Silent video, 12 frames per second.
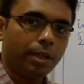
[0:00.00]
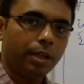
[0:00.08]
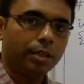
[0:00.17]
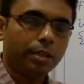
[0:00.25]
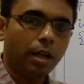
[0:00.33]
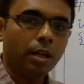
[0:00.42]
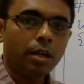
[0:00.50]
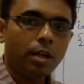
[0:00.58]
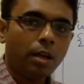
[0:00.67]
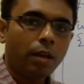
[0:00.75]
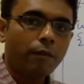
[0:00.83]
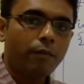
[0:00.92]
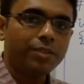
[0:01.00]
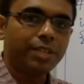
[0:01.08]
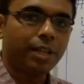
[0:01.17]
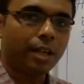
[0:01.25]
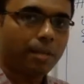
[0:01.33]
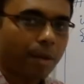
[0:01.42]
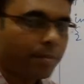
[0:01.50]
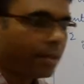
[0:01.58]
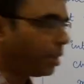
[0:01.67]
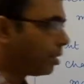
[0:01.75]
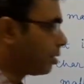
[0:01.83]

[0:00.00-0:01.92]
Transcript: in the physical memory.